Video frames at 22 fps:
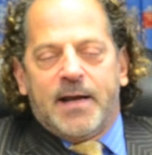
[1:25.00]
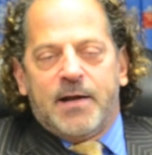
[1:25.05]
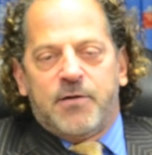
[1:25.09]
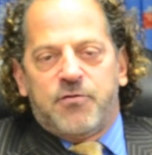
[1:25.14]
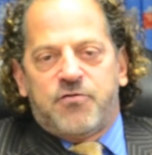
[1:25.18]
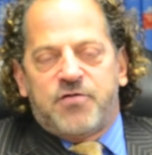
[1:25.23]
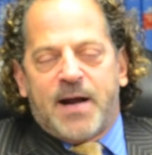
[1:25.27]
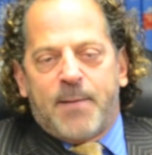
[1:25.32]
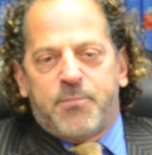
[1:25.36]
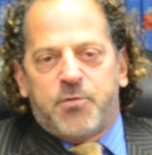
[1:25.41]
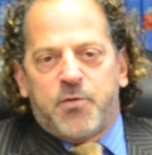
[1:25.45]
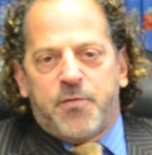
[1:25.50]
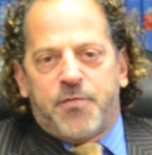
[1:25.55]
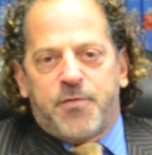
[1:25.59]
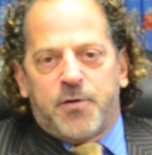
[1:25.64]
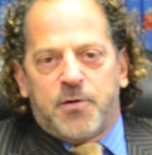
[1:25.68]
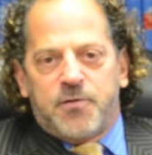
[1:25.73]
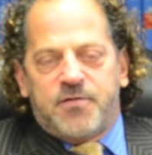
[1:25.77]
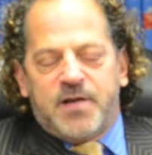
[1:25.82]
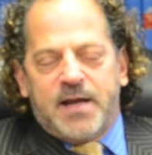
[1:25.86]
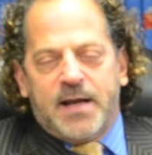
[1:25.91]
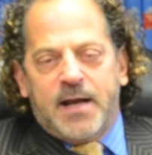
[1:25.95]
In Chapter
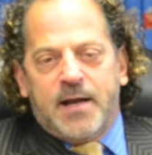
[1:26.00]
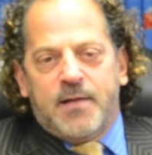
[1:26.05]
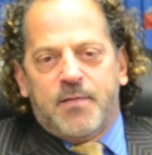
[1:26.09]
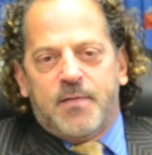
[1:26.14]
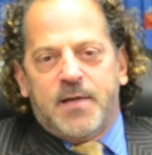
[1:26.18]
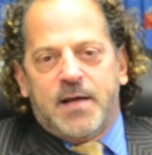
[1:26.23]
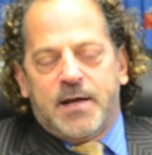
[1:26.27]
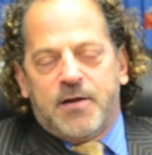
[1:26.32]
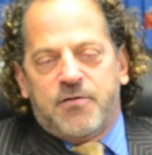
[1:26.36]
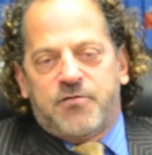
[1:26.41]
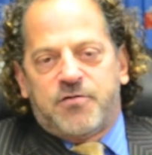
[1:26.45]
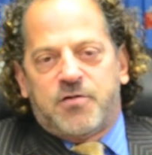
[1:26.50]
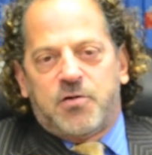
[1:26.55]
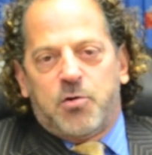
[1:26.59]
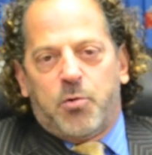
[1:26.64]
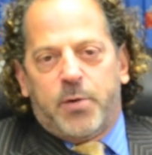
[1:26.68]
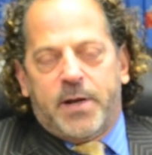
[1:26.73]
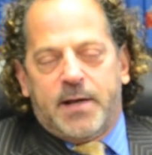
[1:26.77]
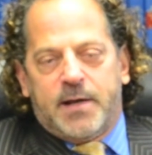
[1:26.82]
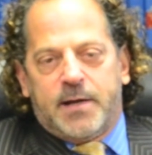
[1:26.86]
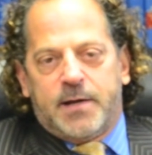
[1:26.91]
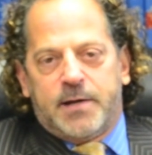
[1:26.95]
13, the
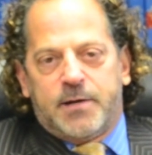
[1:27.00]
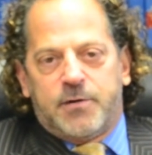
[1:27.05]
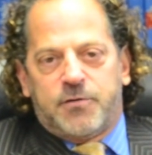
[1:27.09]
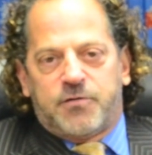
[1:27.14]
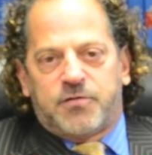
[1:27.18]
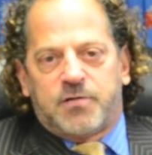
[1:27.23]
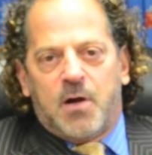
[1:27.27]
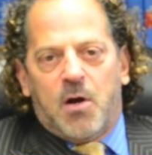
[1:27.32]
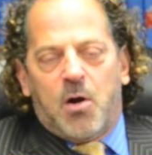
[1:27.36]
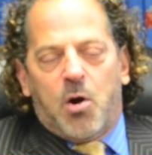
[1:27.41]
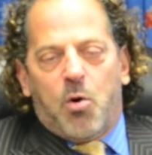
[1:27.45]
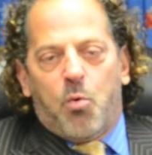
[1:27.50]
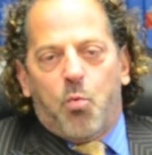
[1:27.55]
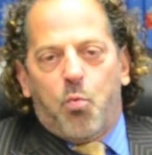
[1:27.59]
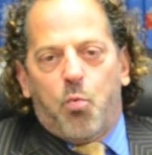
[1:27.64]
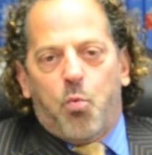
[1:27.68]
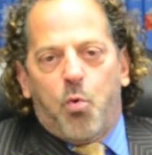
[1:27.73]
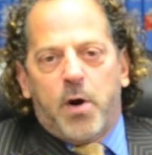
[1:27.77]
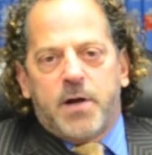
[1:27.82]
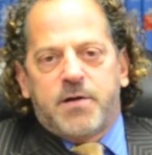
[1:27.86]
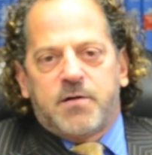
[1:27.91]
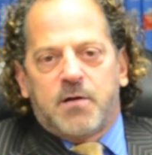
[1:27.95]
issue is
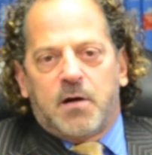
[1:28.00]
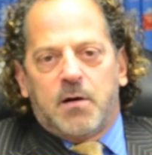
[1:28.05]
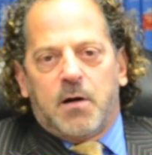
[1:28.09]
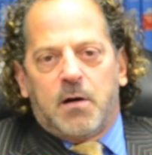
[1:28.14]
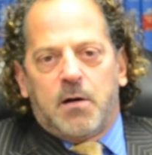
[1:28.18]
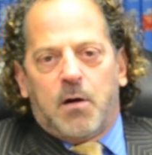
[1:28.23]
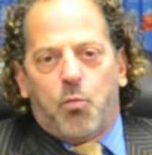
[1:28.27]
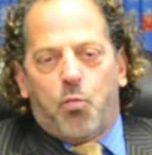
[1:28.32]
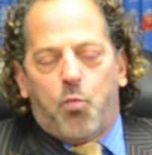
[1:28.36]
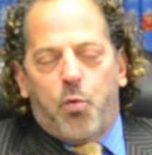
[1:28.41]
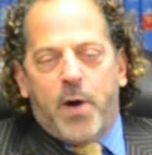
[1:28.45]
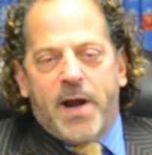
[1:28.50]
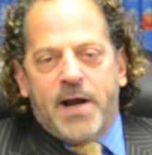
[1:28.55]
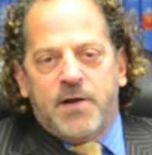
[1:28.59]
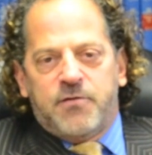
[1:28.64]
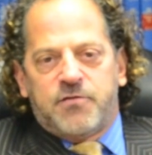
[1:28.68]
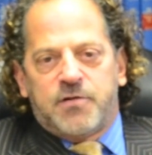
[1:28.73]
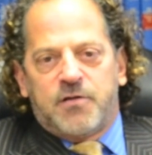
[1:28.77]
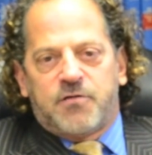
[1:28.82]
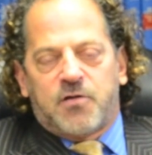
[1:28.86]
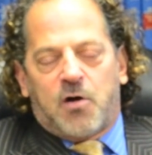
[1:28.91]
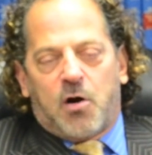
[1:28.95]
what
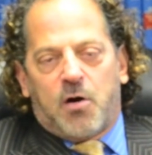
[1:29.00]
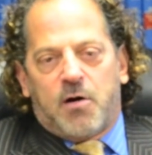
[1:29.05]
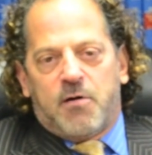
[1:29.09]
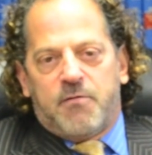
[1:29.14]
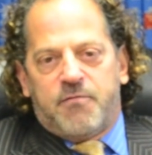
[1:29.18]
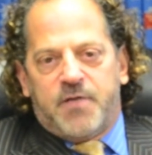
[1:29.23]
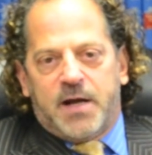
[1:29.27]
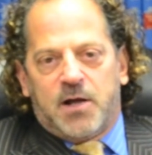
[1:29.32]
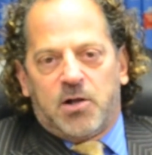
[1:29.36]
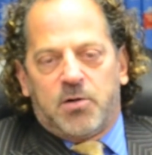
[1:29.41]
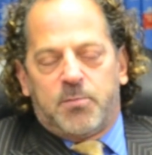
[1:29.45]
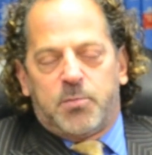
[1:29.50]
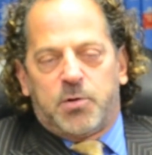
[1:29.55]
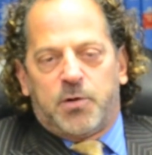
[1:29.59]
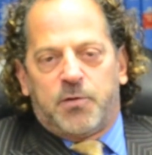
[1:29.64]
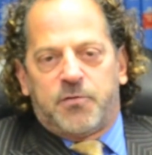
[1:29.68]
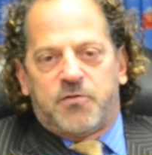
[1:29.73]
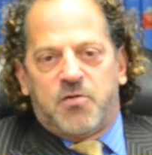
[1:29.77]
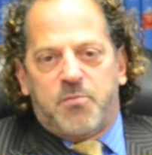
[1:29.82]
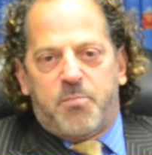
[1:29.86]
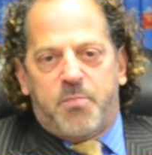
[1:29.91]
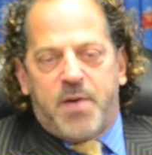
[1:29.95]
wages are
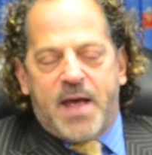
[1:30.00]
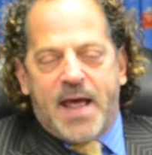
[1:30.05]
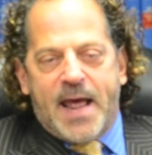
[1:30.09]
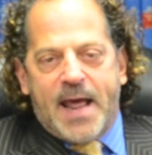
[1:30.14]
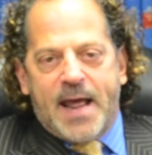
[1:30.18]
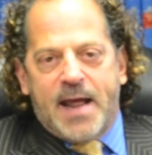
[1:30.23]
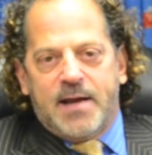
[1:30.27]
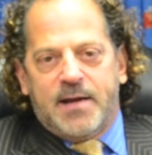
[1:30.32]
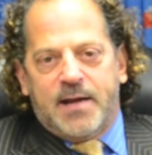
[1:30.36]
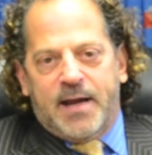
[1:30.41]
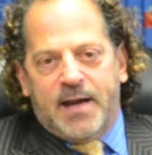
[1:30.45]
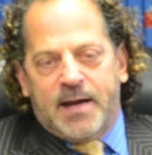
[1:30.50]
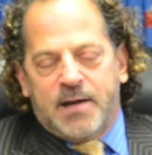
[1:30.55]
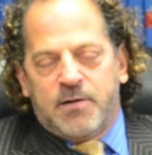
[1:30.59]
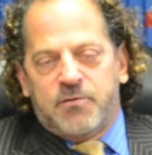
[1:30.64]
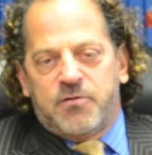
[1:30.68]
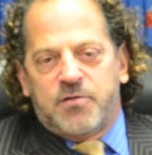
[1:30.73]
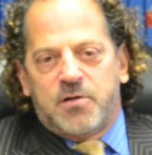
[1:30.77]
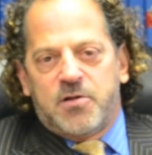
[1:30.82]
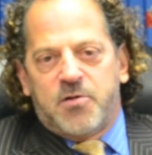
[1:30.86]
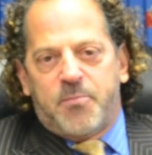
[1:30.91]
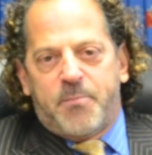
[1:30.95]
available to pay
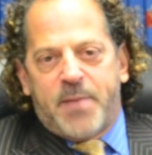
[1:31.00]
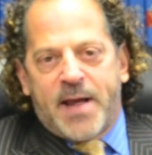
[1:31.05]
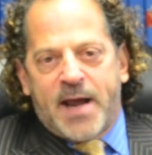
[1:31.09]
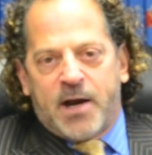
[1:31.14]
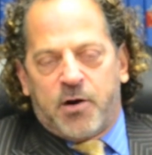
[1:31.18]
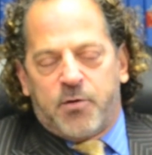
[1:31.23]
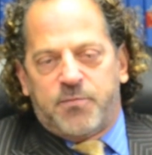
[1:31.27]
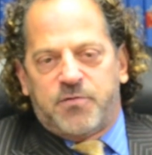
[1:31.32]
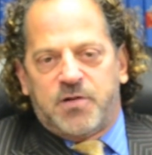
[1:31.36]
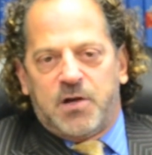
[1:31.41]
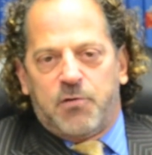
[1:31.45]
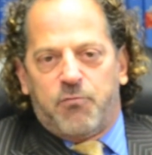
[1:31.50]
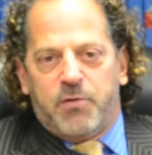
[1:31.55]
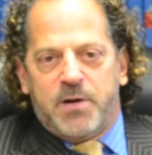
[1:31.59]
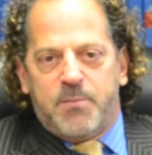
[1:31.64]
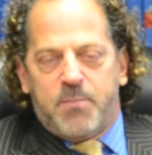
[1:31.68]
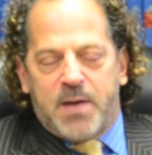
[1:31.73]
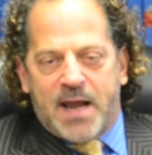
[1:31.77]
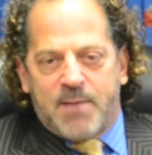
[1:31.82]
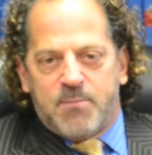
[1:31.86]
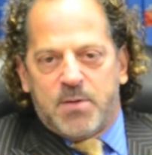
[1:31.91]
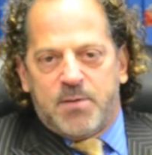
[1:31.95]
into the bankruptcy
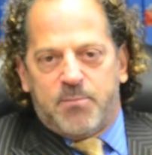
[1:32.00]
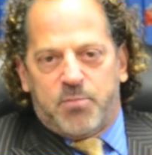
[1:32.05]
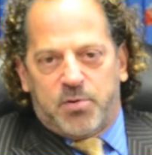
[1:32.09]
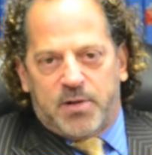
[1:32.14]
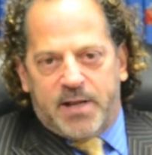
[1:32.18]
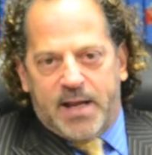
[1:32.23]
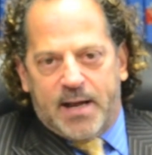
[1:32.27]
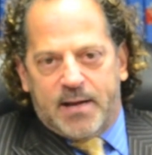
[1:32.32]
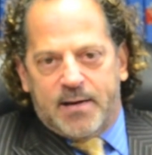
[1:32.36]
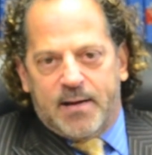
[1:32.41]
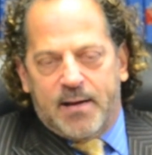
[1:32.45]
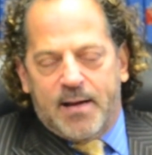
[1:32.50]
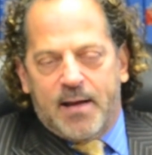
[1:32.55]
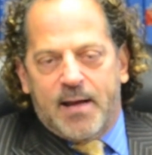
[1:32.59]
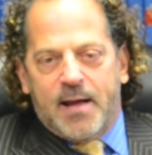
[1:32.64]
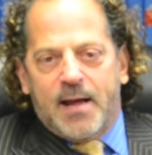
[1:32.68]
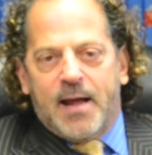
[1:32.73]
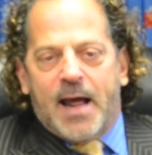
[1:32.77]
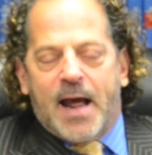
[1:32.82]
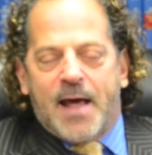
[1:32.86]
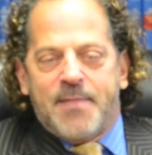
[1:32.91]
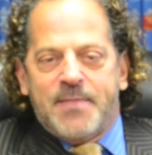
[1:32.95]
repayment plan.
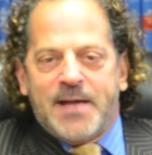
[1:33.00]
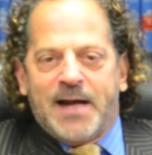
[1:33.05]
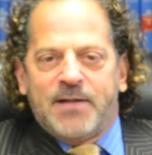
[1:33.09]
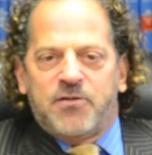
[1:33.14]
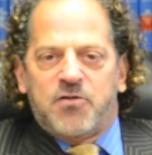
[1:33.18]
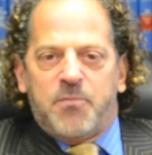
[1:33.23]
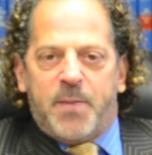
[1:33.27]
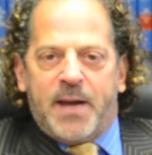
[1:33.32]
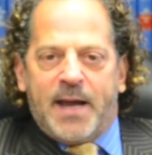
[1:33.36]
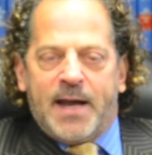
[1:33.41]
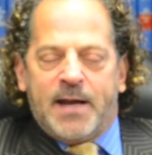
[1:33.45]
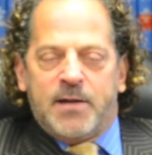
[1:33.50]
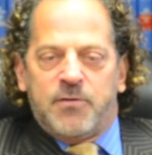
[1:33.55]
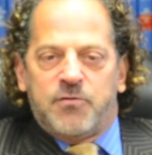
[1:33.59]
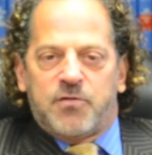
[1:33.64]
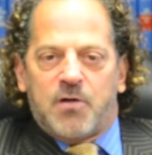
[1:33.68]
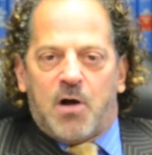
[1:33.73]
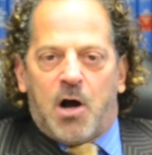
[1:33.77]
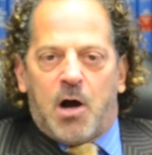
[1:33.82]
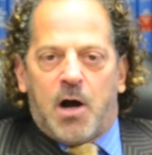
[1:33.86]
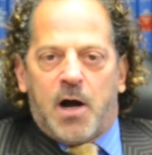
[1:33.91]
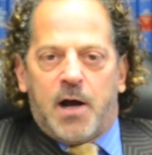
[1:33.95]
And that
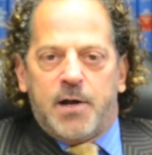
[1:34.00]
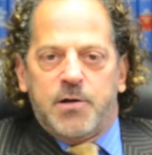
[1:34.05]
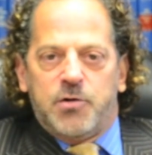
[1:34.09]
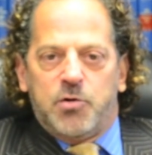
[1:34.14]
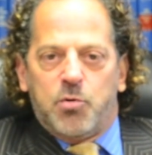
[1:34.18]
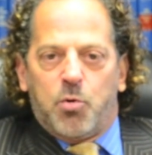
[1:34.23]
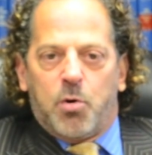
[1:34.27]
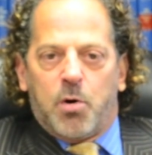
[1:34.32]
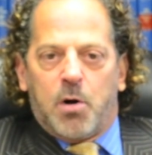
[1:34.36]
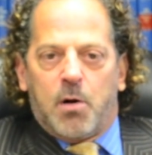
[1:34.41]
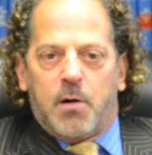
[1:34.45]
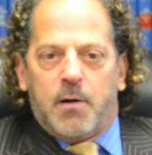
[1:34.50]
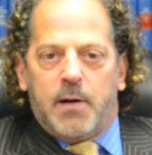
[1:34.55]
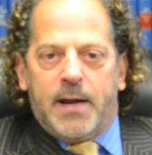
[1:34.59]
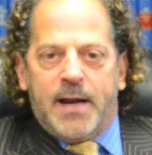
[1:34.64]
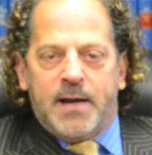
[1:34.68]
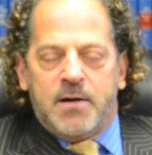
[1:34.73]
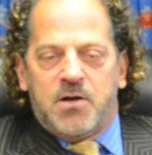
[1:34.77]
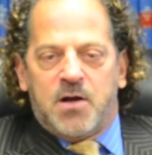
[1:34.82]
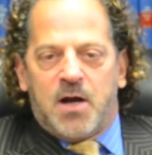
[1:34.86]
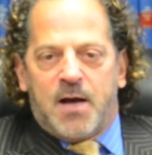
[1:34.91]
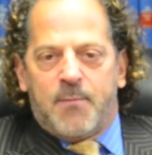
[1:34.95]
depends on your
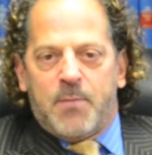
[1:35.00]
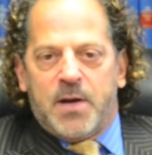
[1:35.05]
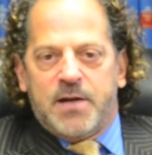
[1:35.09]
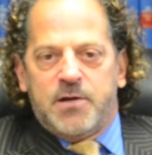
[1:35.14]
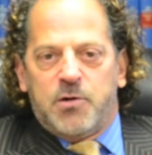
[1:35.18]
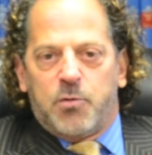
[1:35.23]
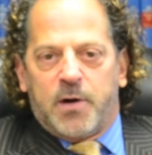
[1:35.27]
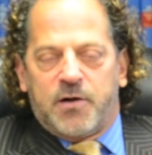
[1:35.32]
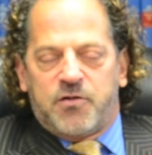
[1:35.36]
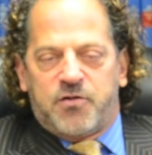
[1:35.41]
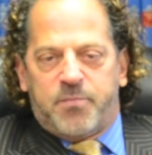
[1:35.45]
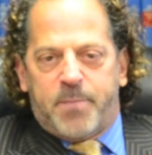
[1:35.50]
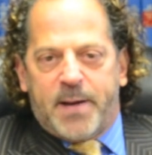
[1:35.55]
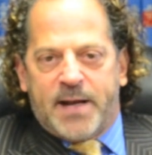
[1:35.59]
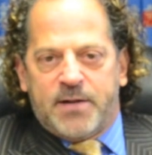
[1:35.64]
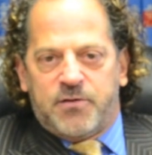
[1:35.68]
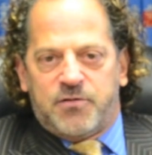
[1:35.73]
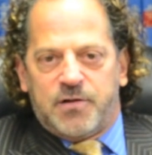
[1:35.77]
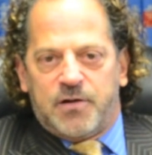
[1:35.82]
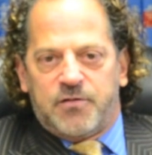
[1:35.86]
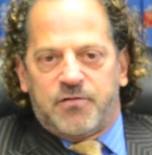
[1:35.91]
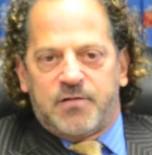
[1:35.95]
income and your
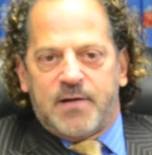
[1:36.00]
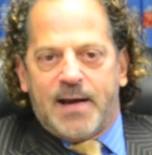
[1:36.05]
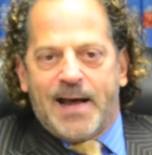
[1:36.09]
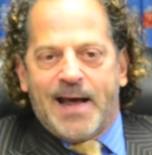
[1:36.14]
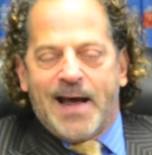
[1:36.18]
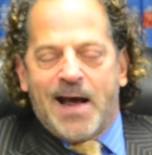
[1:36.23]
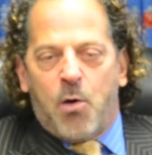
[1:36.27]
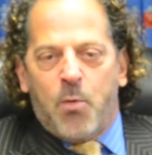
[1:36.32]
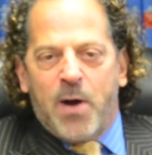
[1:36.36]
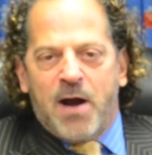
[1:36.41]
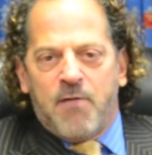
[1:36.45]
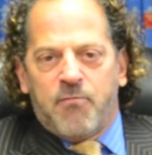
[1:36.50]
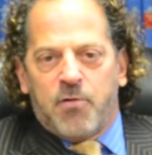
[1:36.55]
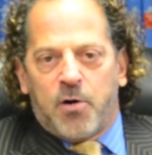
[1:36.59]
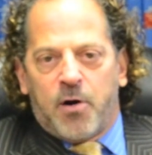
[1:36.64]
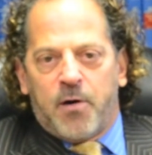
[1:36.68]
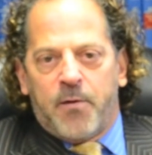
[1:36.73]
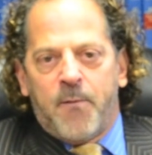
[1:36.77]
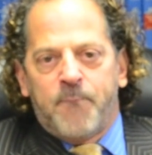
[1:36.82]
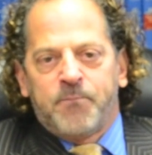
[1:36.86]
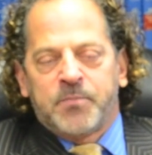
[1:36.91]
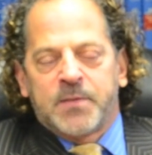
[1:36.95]
expenses.
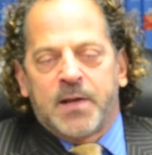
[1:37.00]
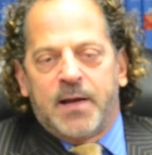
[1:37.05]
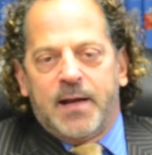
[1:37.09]
However,